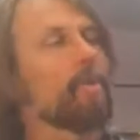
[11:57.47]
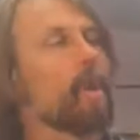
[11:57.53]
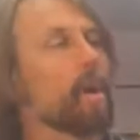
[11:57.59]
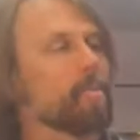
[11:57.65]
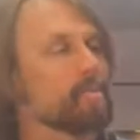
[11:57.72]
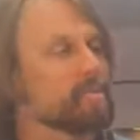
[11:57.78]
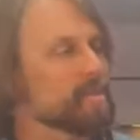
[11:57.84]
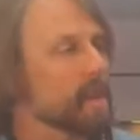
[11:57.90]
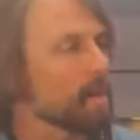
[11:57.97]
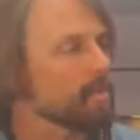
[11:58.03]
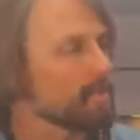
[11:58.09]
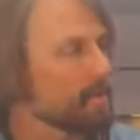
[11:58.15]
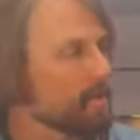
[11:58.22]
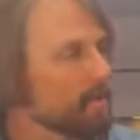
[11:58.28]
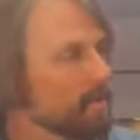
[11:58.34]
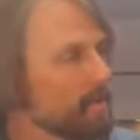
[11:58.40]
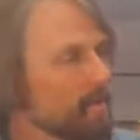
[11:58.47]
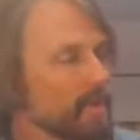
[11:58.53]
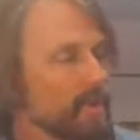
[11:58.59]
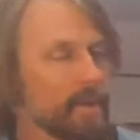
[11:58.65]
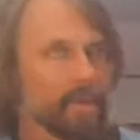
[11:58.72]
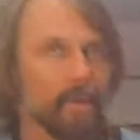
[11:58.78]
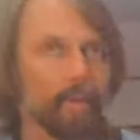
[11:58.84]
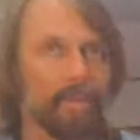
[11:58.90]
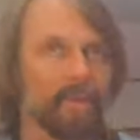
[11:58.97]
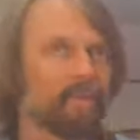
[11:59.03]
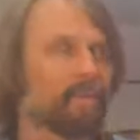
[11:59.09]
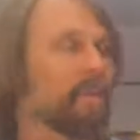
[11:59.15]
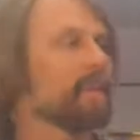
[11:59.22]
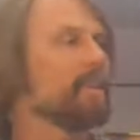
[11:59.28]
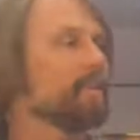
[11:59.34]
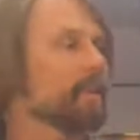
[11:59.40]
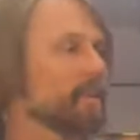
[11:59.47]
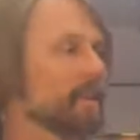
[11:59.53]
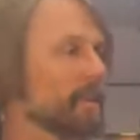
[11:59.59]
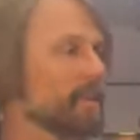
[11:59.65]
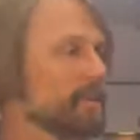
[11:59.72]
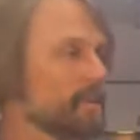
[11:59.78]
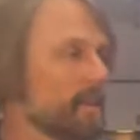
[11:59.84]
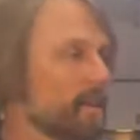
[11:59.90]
other options out there. Don't be afraid to look into